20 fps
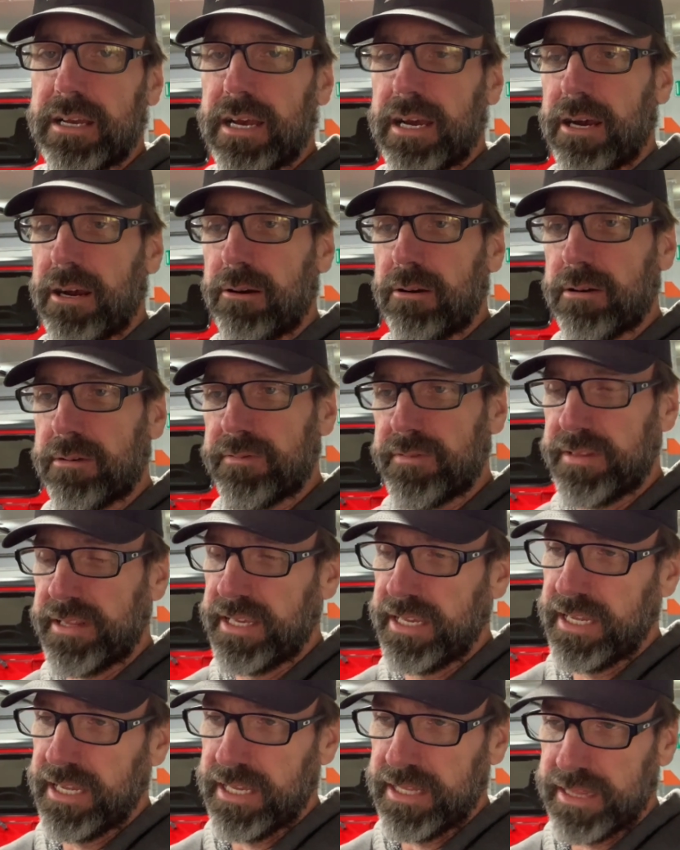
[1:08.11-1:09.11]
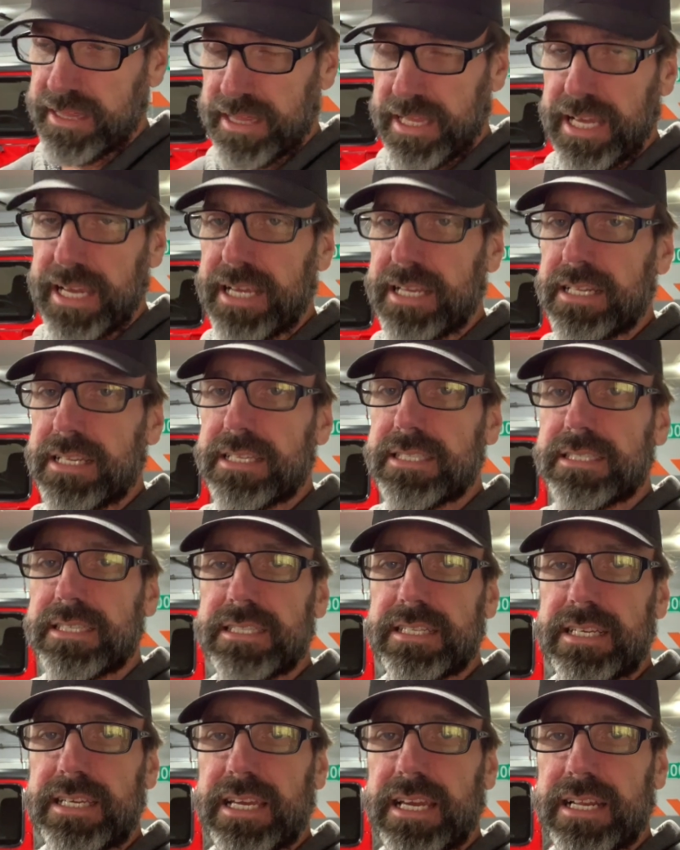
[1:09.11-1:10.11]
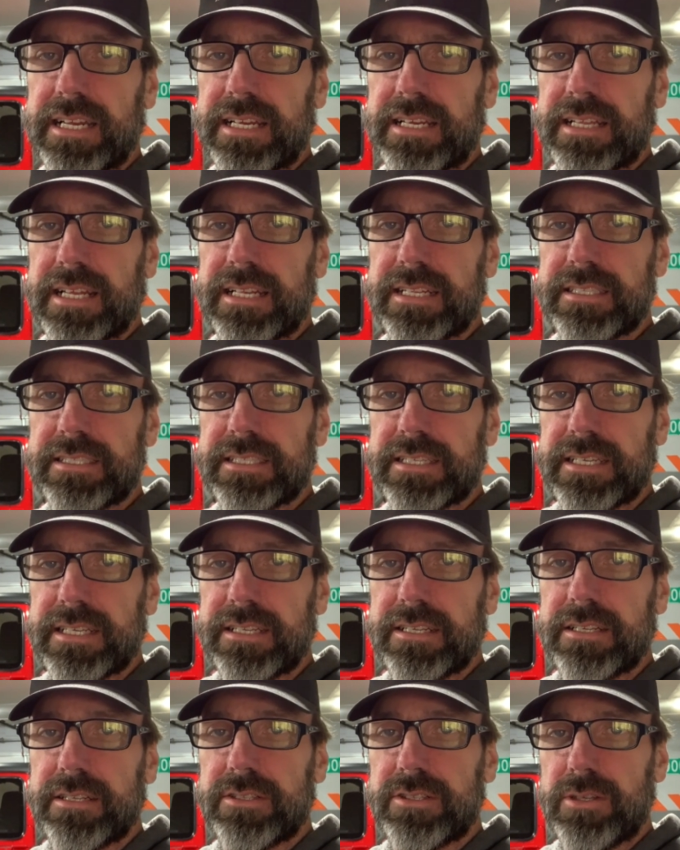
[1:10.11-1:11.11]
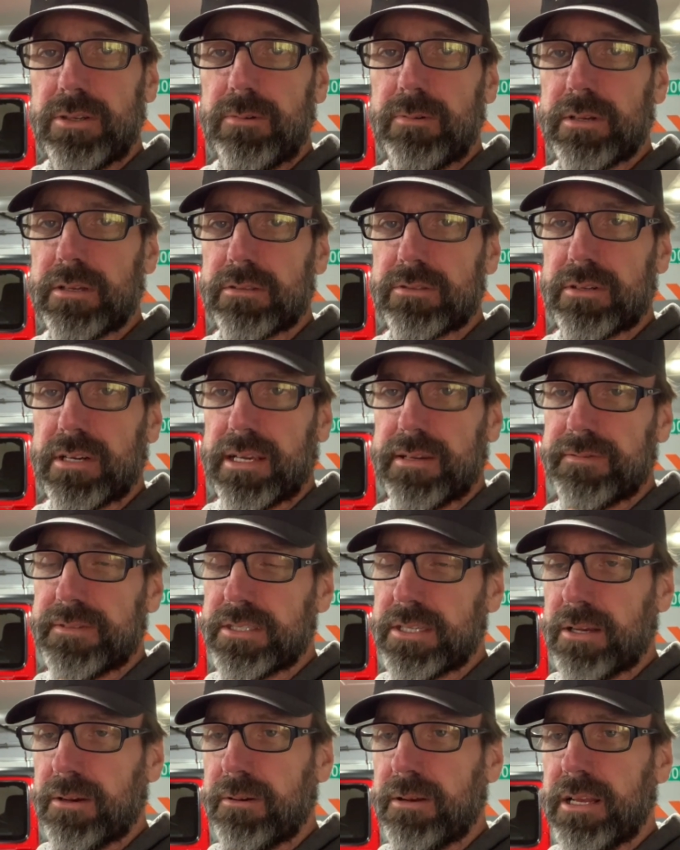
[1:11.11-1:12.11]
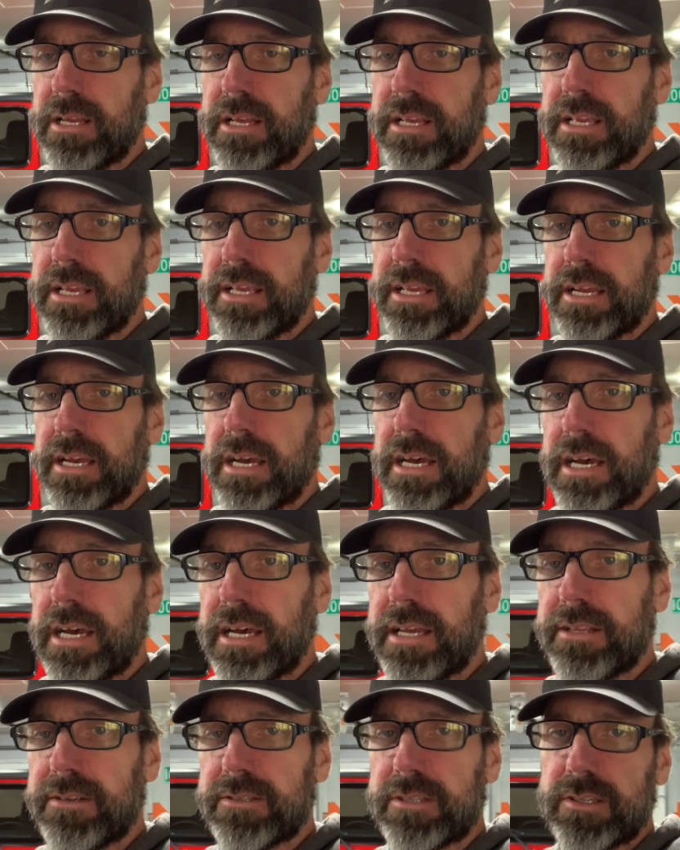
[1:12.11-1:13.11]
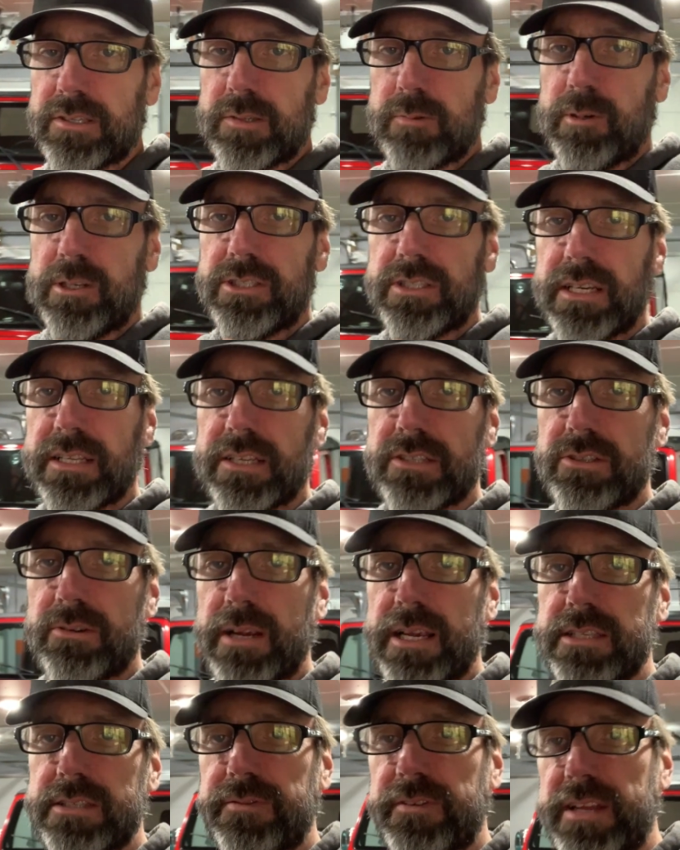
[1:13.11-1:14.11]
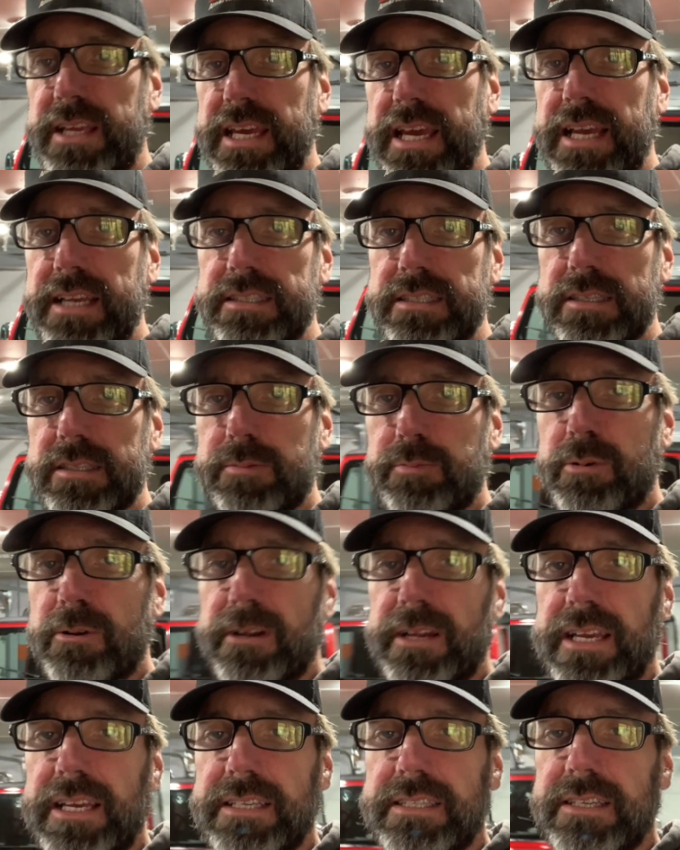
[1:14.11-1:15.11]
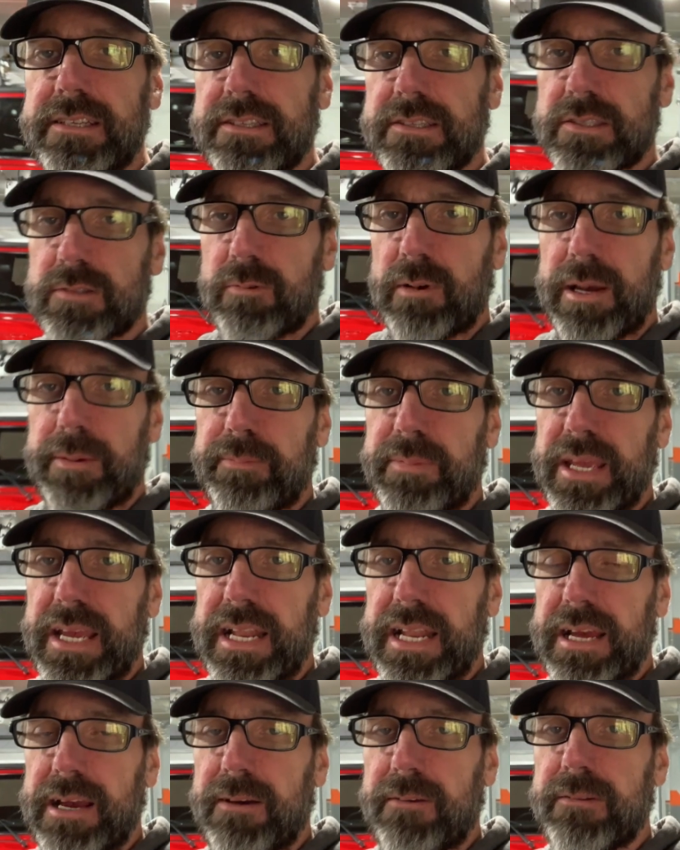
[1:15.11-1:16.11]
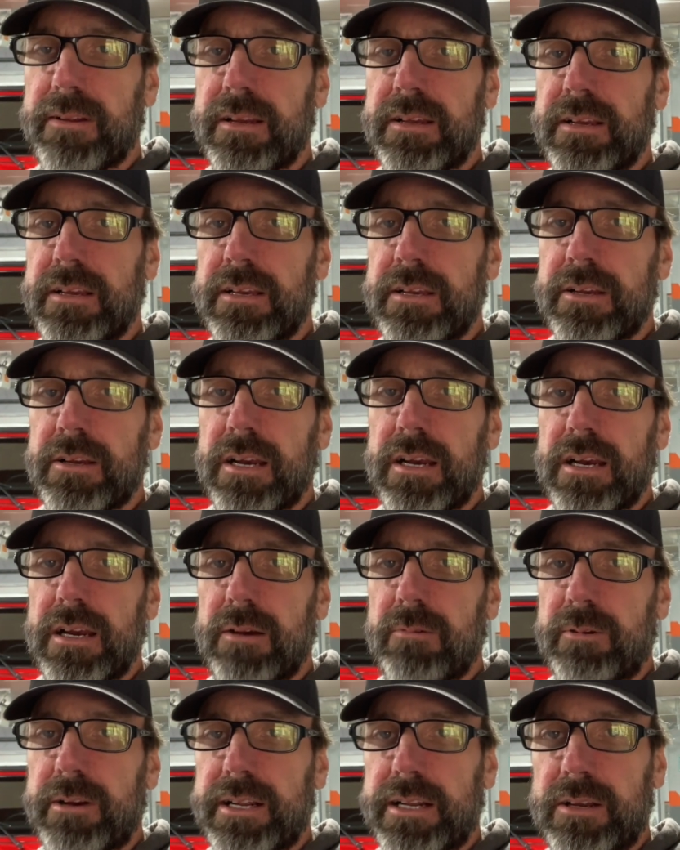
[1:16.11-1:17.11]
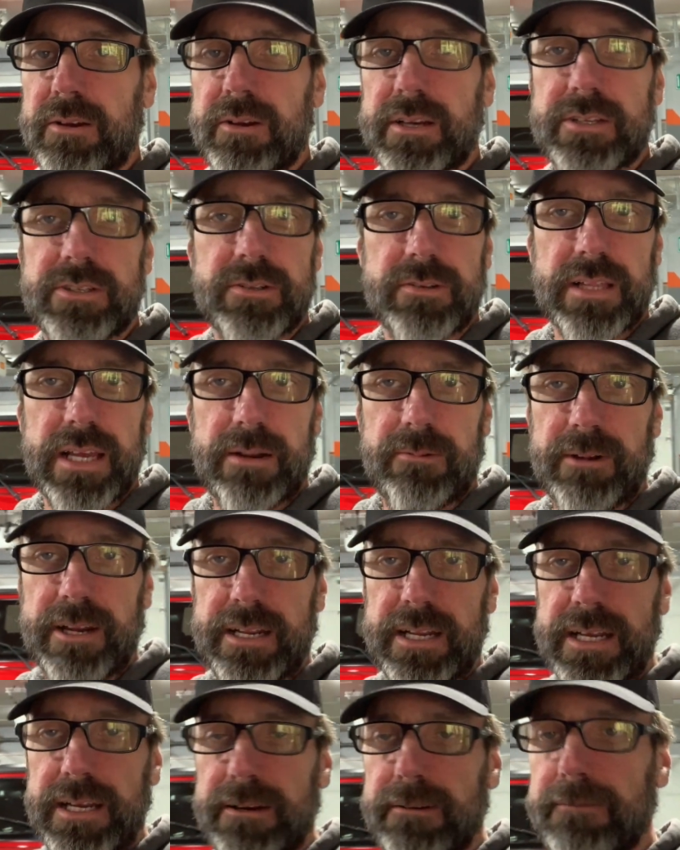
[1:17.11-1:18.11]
However, the light is indicating that it's in two-wheel drive. So there's a switch on the transfer case. It's pretty easy to swap that out. We're gonna go ahead and do that right now.